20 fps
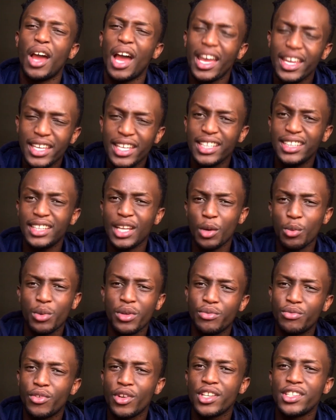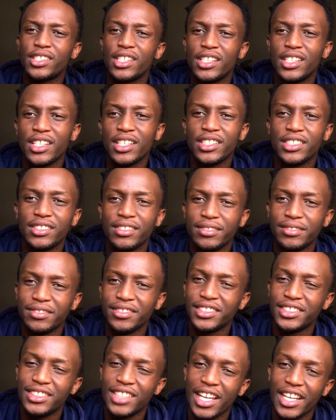I get that we friends, and then
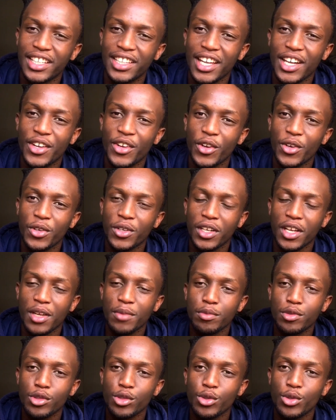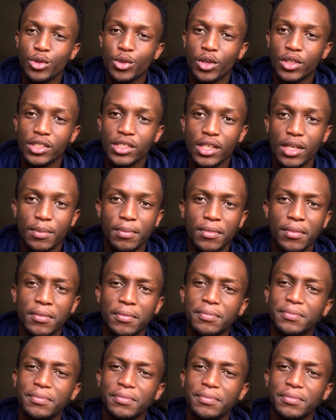like that girl comes to you on some